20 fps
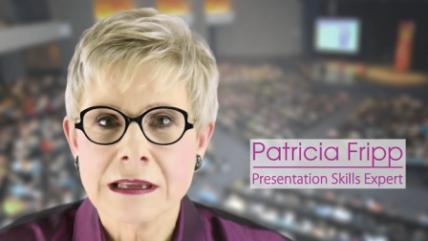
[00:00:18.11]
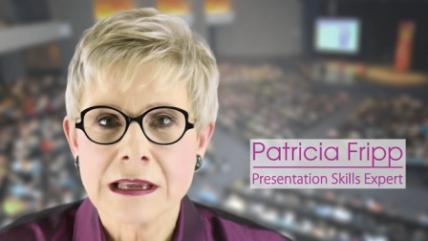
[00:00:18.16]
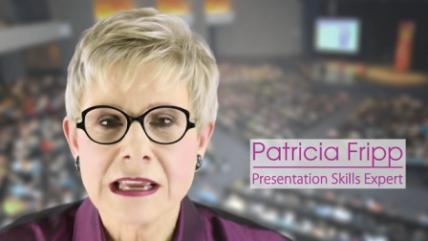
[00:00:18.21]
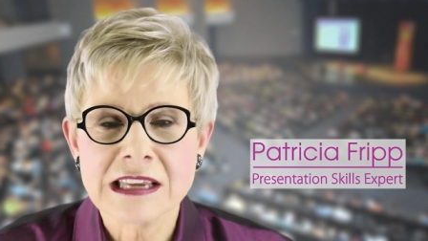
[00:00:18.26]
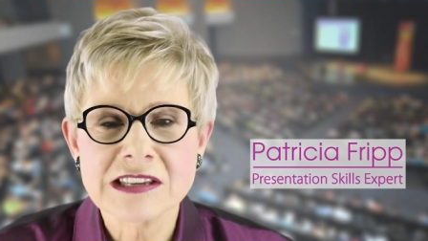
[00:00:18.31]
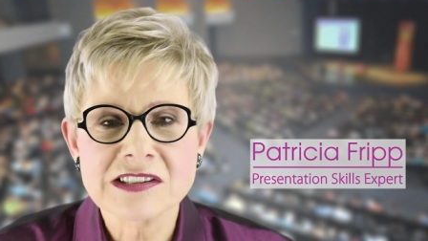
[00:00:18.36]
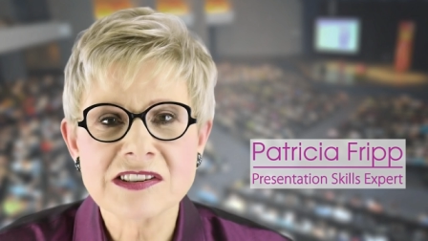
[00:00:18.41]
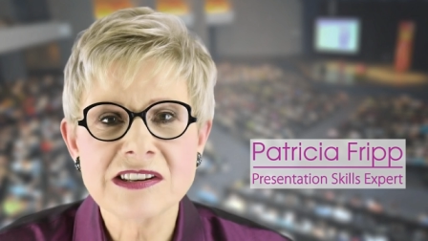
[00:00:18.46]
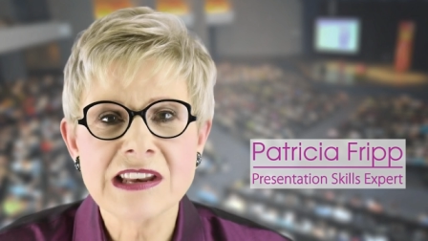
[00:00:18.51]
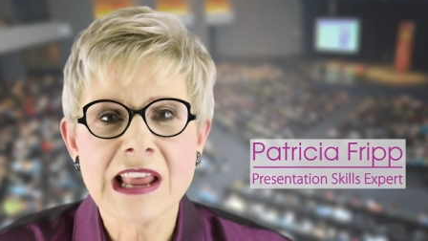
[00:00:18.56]

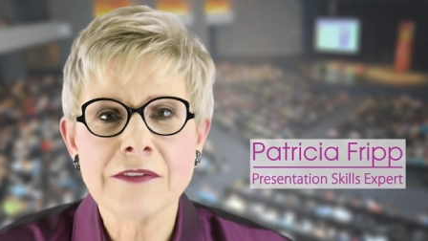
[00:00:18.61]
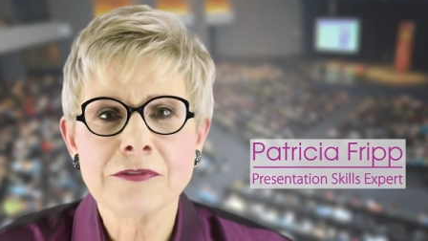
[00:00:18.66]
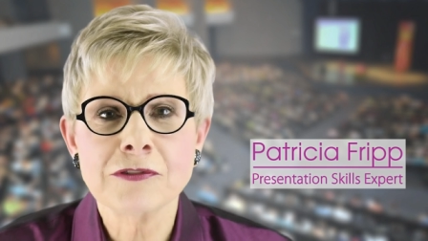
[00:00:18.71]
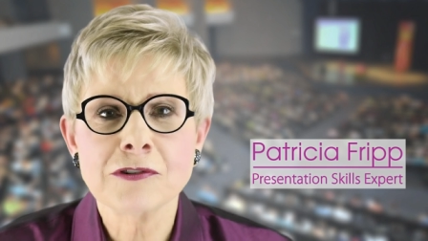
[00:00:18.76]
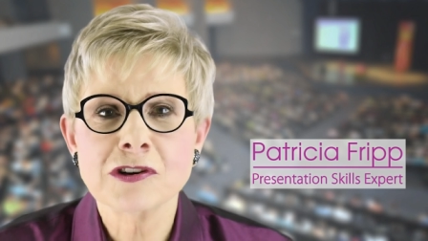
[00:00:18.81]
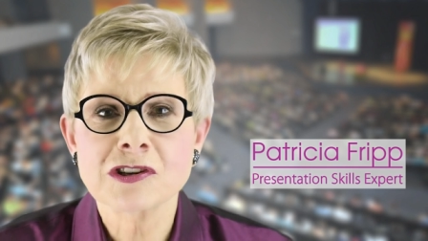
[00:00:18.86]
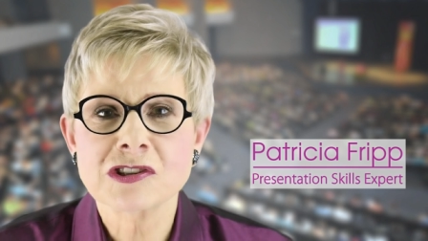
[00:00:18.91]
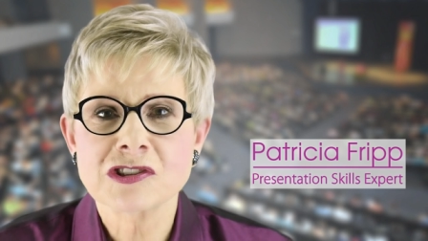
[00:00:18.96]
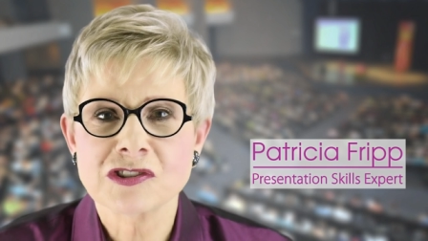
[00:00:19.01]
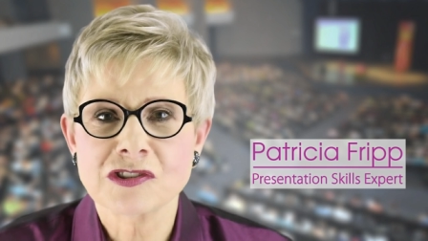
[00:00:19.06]
is never
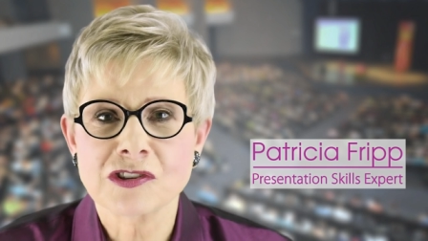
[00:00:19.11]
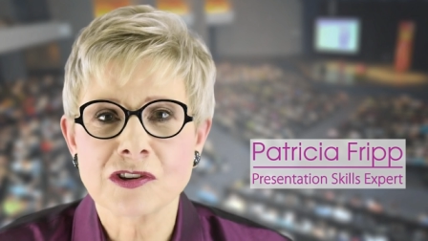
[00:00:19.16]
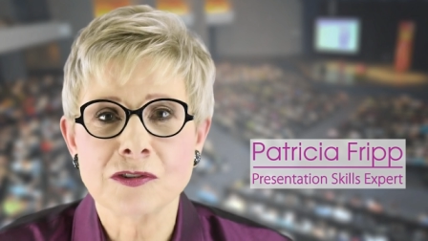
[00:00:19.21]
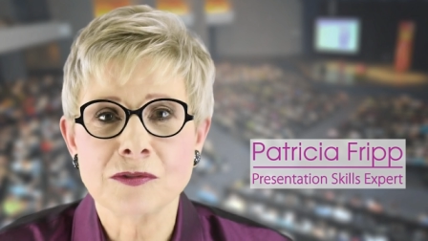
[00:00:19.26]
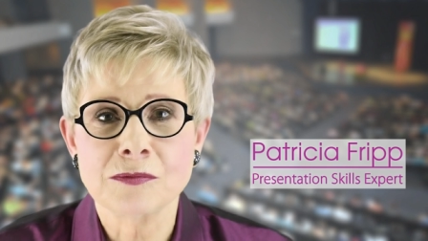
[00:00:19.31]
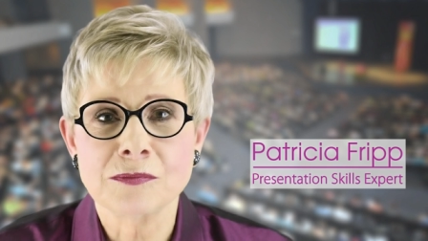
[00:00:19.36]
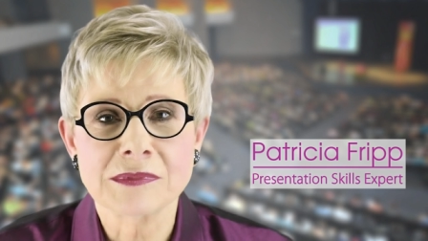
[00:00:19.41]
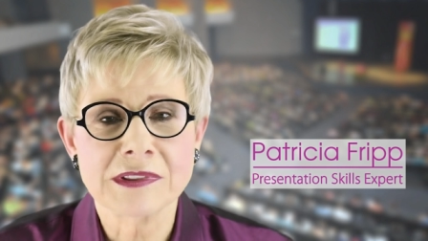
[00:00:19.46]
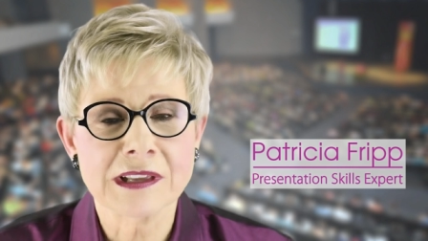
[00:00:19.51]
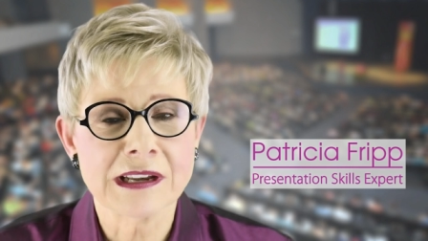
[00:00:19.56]

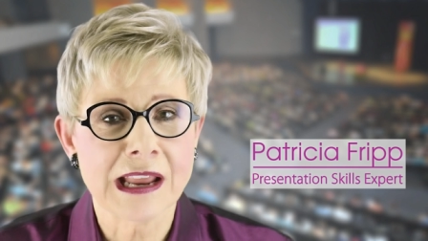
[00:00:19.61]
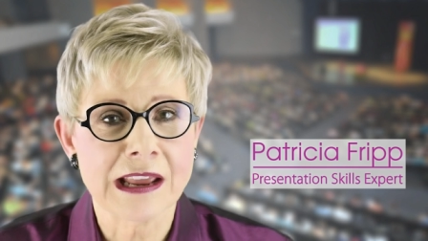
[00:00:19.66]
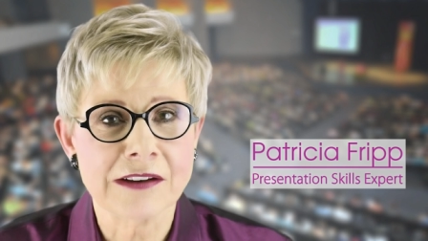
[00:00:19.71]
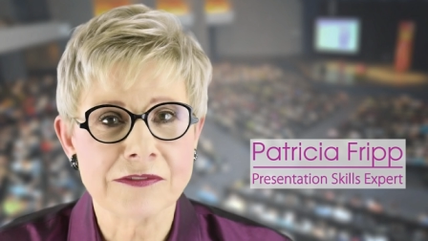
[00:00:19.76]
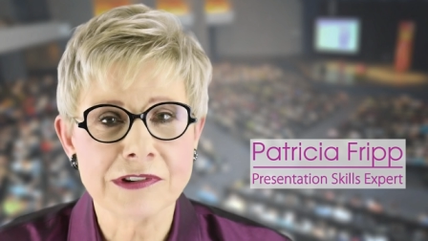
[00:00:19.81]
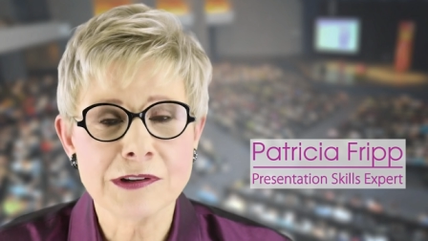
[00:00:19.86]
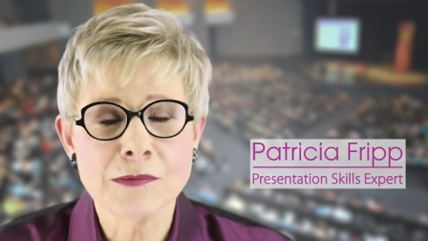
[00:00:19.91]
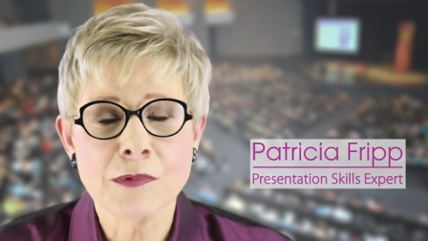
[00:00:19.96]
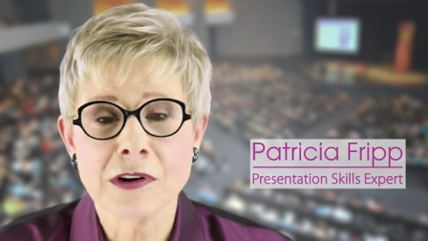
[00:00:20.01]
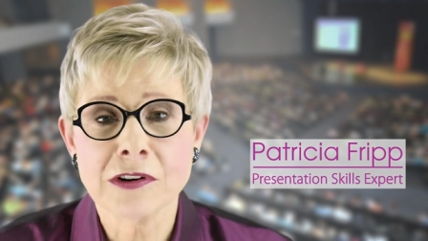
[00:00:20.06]
assume that
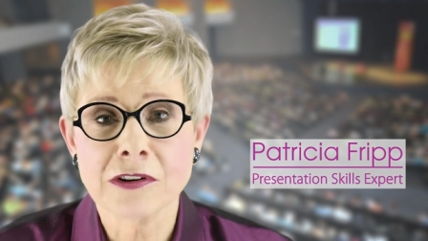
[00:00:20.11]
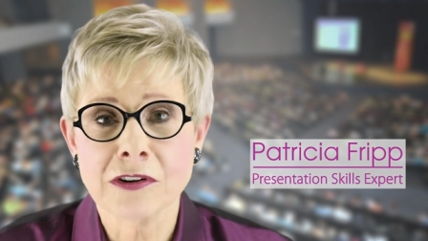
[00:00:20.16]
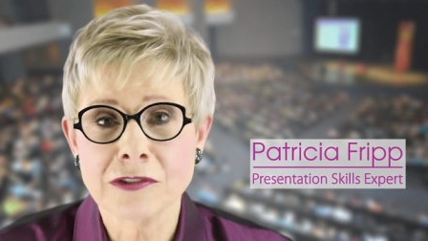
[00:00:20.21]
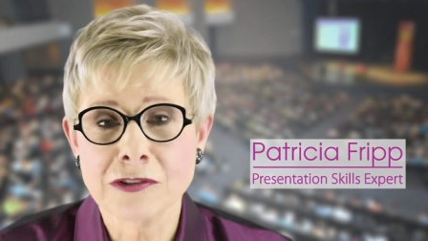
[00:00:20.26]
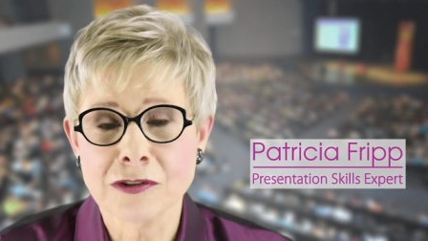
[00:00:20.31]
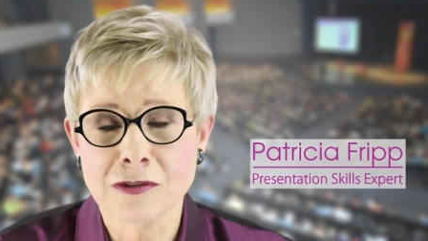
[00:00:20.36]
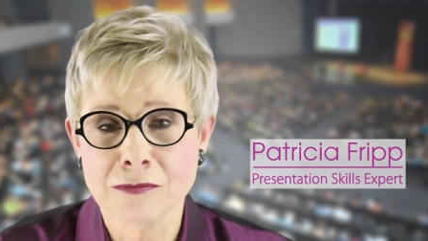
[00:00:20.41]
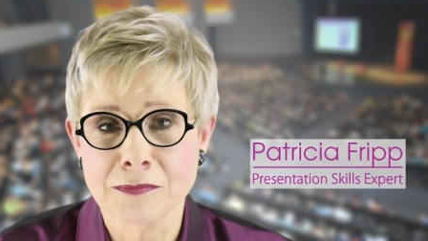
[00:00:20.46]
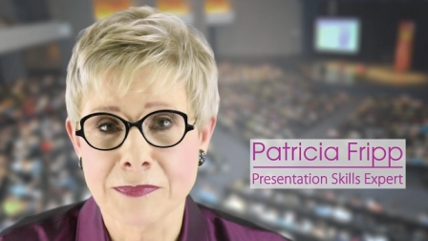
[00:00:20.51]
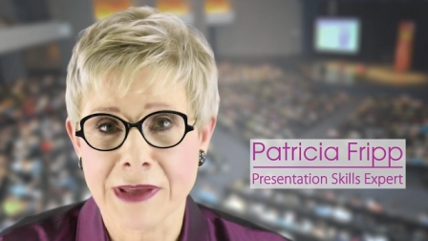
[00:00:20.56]
everyone on
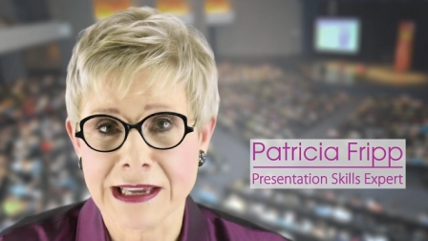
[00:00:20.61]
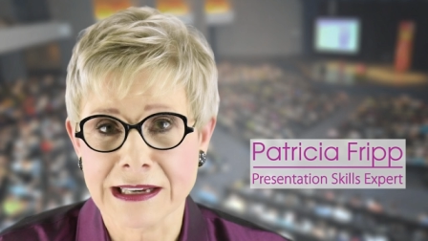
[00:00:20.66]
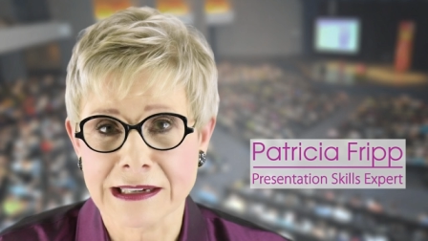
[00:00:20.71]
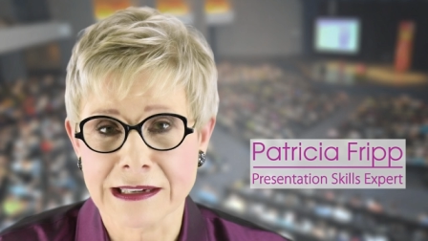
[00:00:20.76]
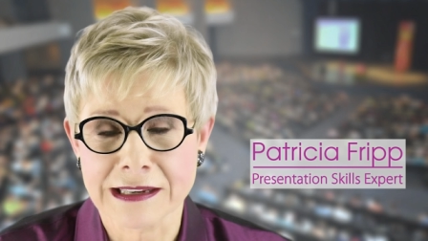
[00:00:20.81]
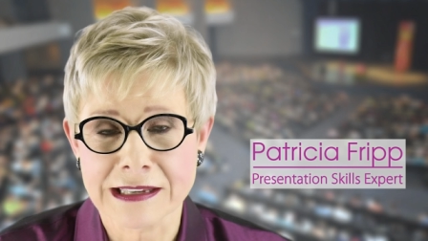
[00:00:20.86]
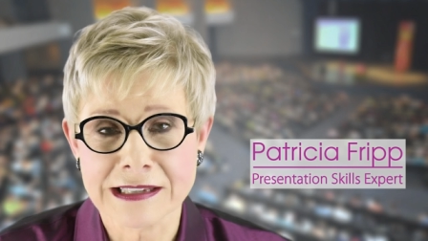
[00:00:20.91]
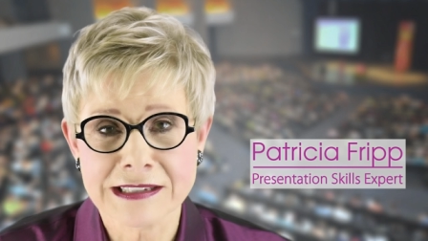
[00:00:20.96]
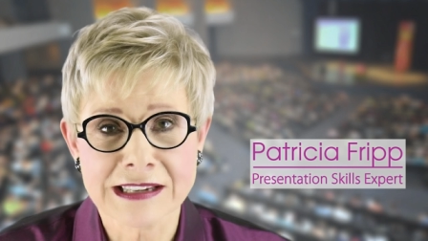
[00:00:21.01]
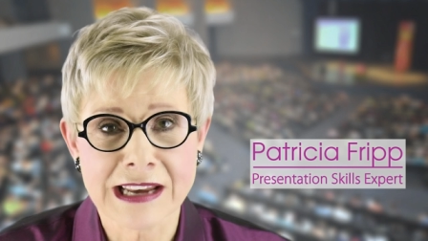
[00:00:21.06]
your mail
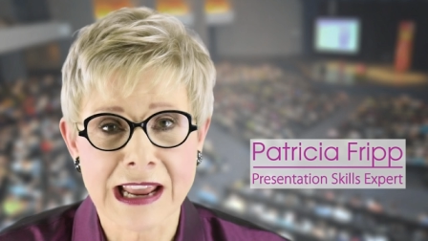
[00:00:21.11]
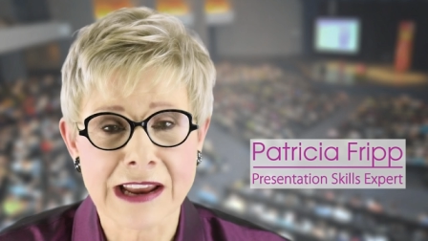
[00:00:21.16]
list,